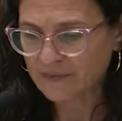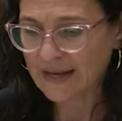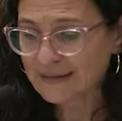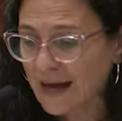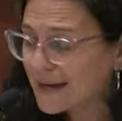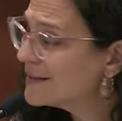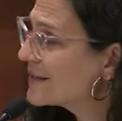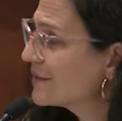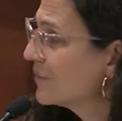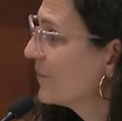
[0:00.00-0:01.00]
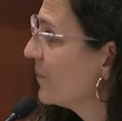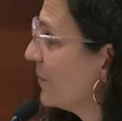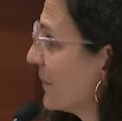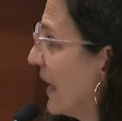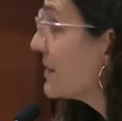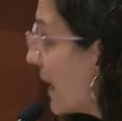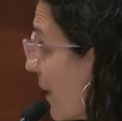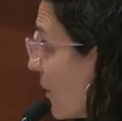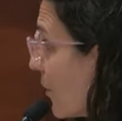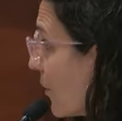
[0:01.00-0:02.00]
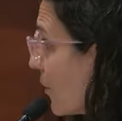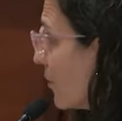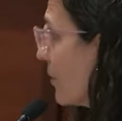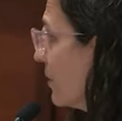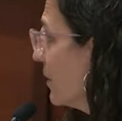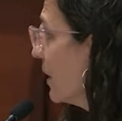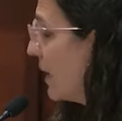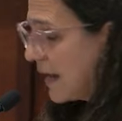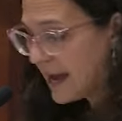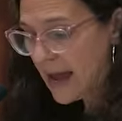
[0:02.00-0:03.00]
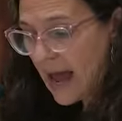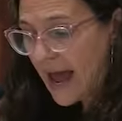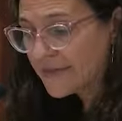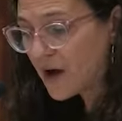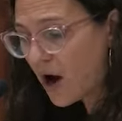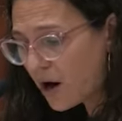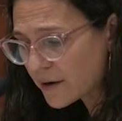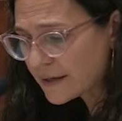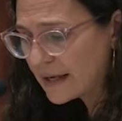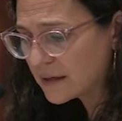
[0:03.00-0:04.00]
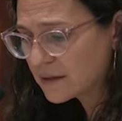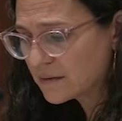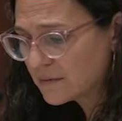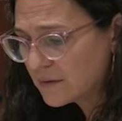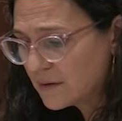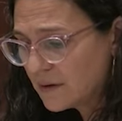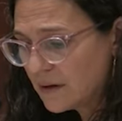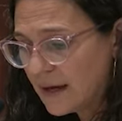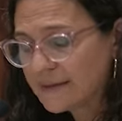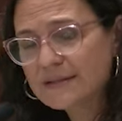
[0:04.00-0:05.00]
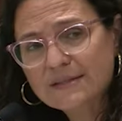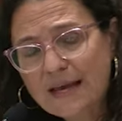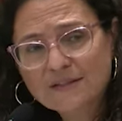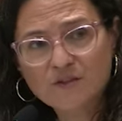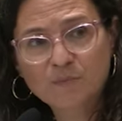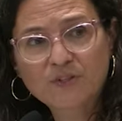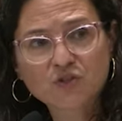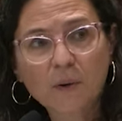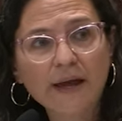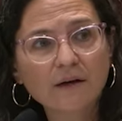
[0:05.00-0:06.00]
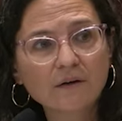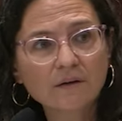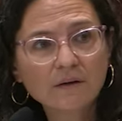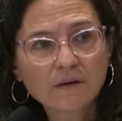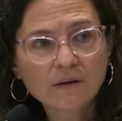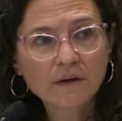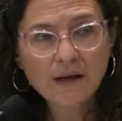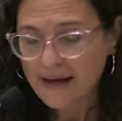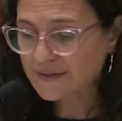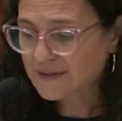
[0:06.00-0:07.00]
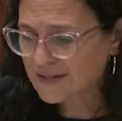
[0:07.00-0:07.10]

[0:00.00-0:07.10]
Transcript: at night? The terror and the heartache and the sense of betrayal and the